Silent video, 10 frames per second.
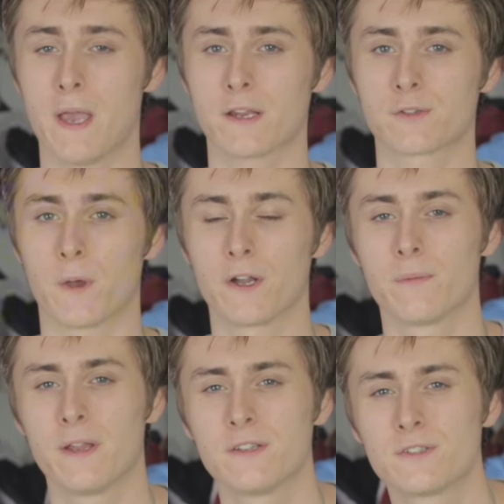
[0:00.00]
back
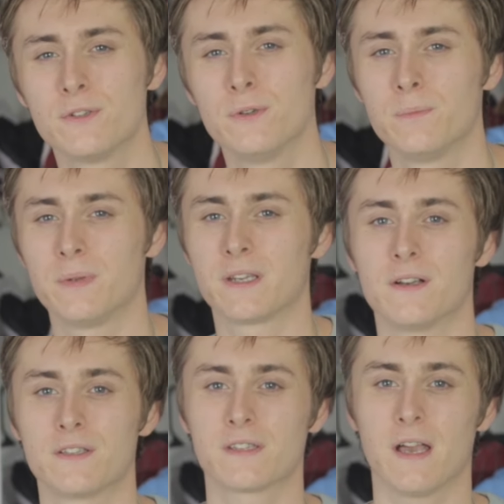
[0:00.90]
Spider-Man suit
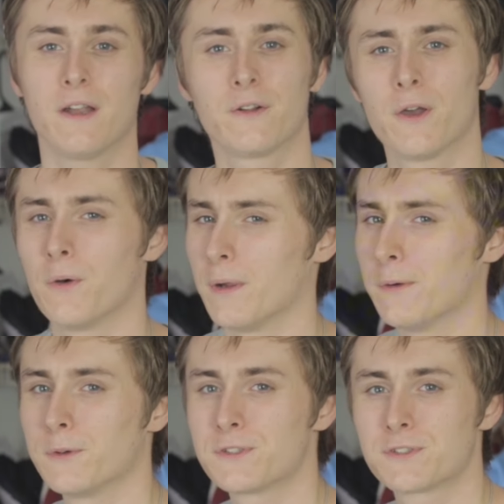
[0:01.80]
because I don't know,
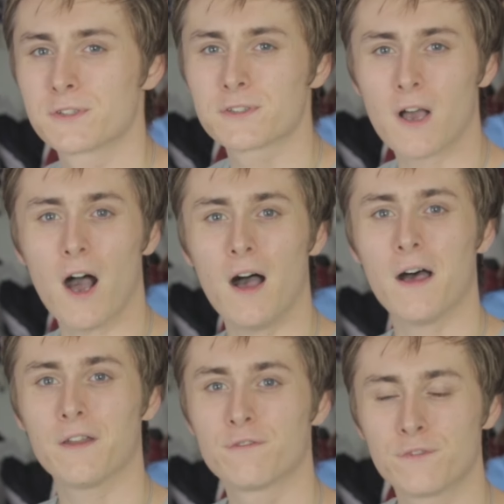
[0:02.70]
it was just
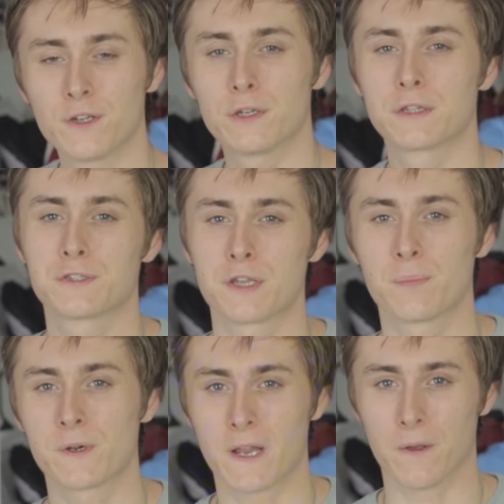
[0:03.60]
odd feeling the
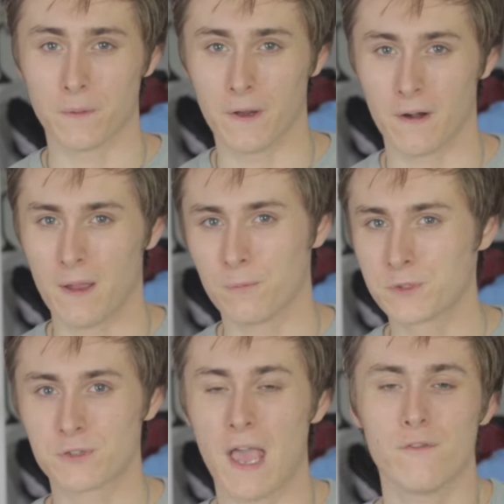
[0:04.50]
zipper down there. I
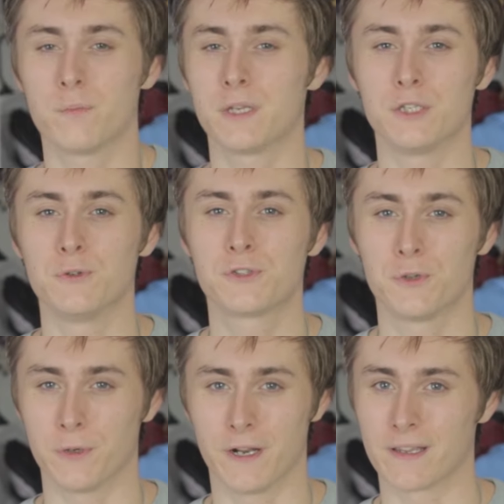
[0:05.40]
just haven't been used
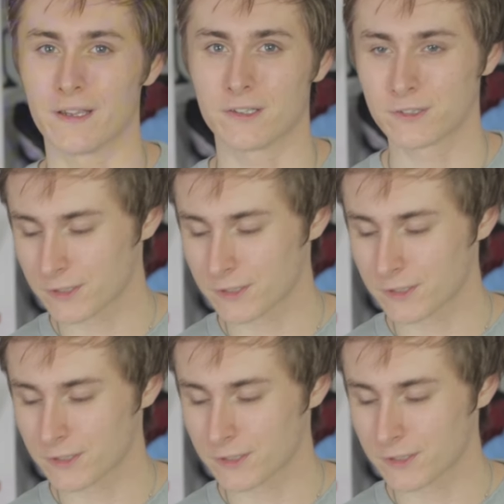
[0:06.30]
to it, I guess.